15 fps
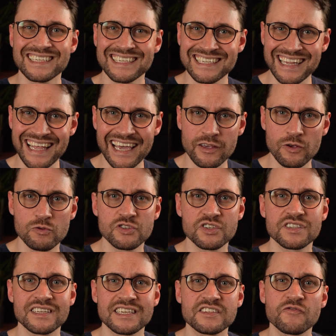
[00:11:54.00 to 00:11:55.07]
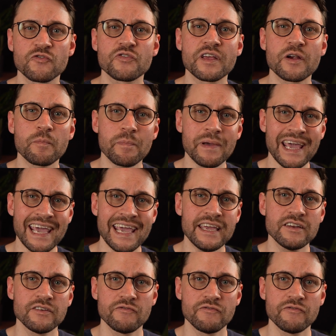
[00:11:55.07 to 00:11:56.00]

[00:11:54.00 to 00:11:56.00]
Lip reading: Slack uses this for their paid